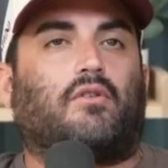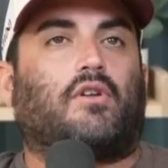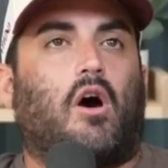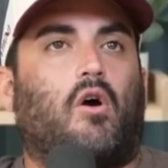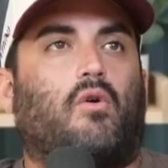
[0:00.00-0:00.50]
you
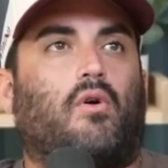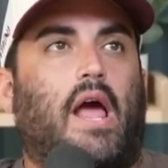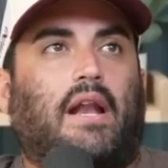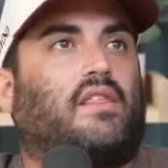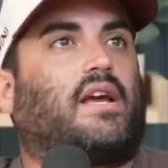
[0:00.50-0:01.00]
don't
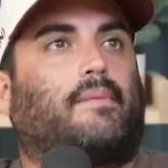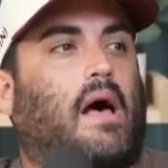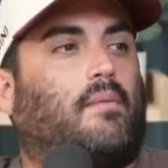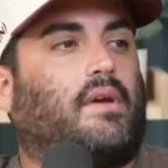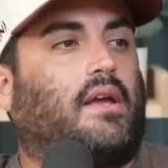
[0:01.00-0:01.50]
know anything
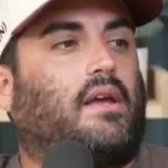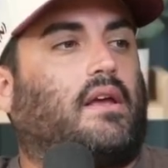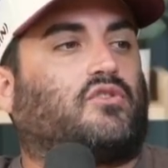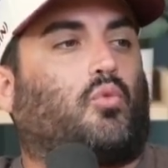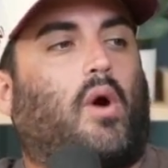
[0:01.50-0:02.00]
about me
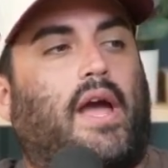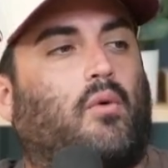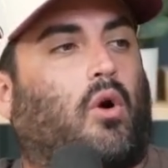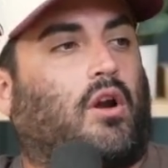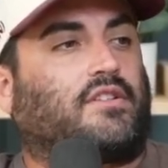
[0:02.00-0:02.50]
is
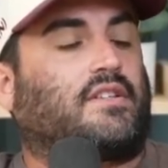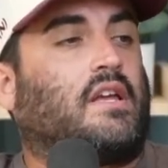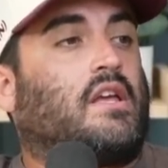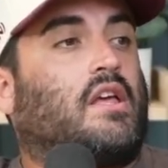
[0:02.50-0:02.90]
way worse